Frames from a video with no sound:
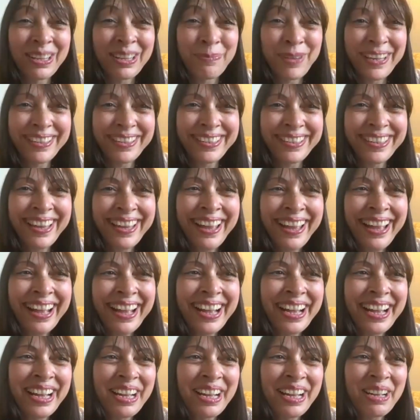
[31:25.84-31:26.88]
Just a bit.
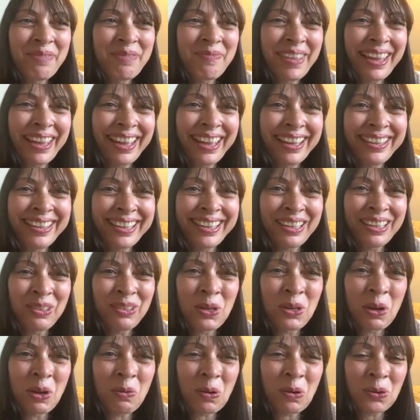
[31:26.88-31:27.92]
And I
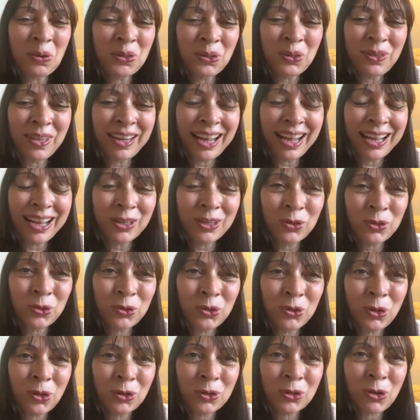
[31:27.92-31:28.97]
do know also that
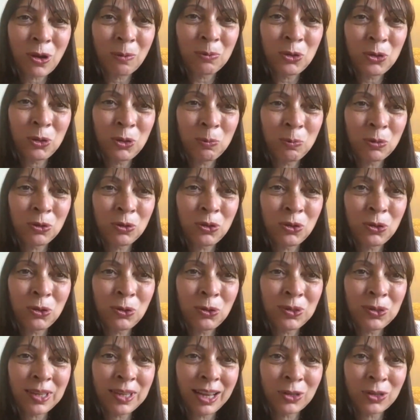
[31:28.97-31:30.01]
astro.com do
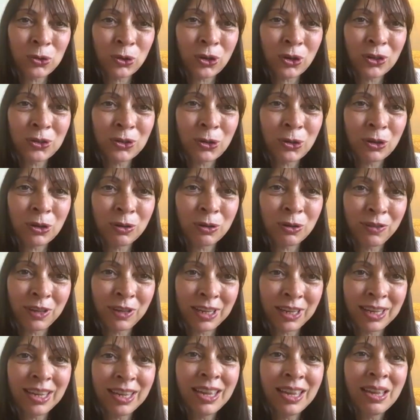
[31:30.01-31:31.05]
produce
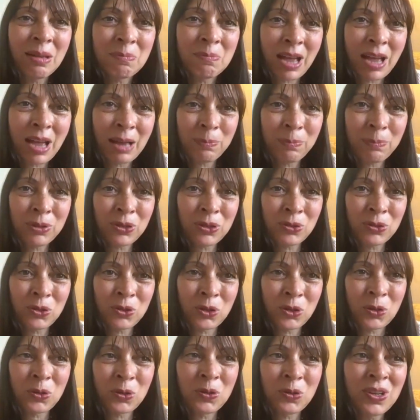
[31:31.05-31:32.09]
astrocartography maps
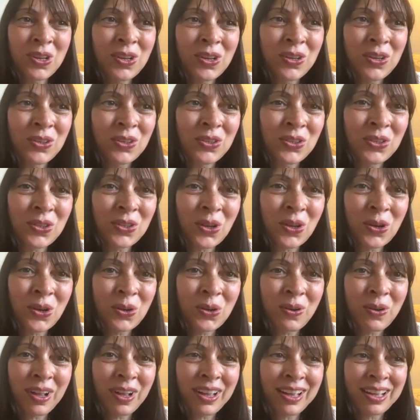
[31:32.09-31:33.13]
too. So
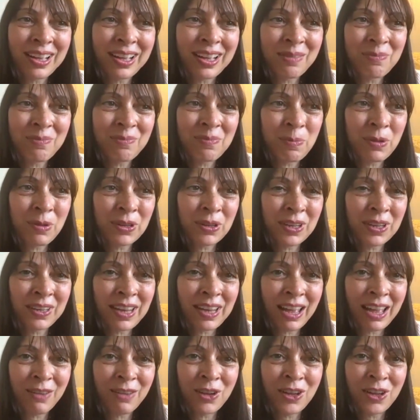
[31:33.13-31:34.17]
people can
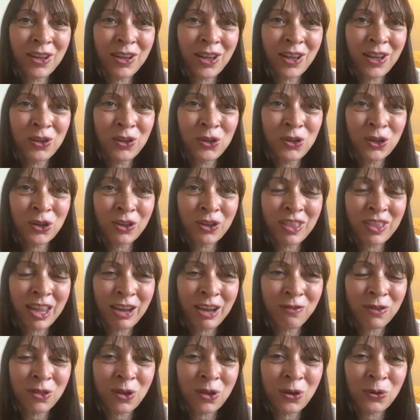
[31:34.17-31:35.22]
have a look
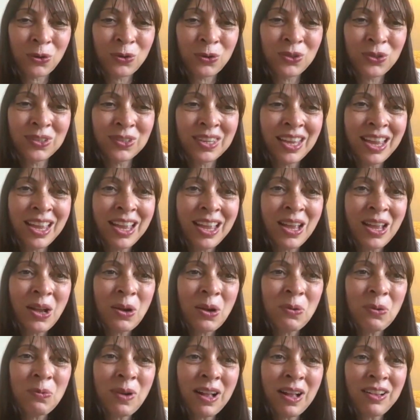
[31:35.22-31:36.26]
there for those.
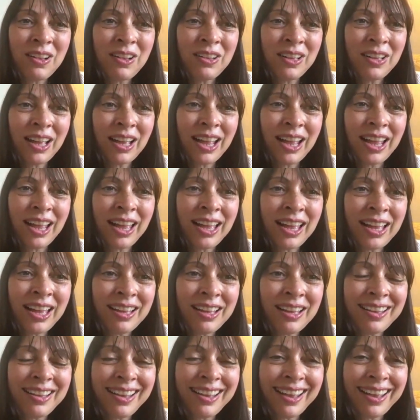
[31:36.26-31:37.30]
Well,
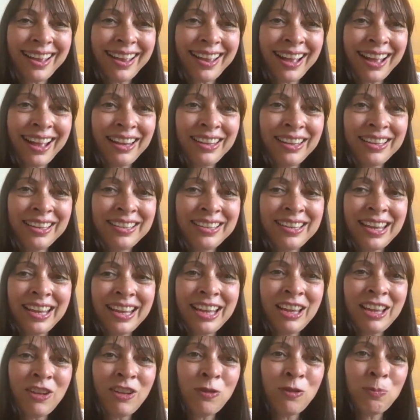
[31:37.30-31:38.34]
Alan,
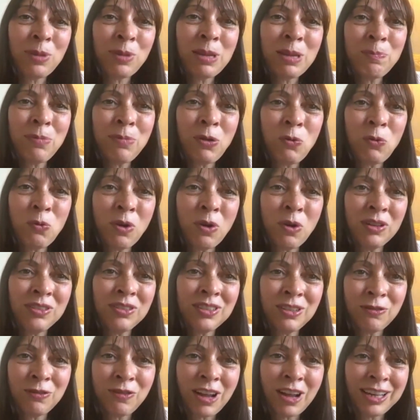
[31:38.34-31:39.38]
if people
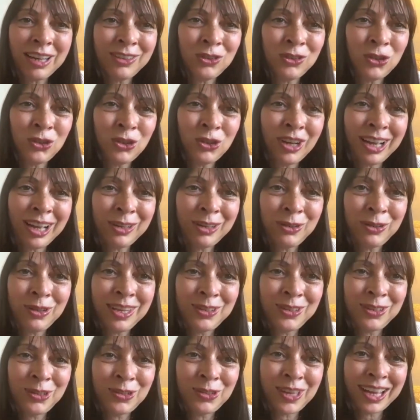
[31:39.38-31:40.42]
want to find you, how do
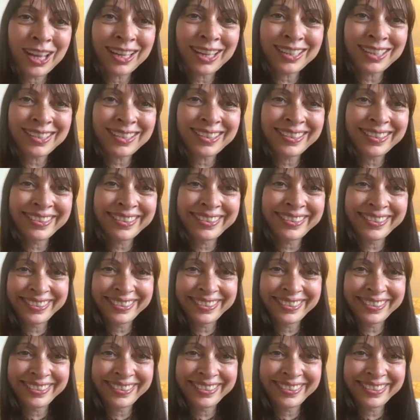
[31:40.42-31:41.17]
they do that?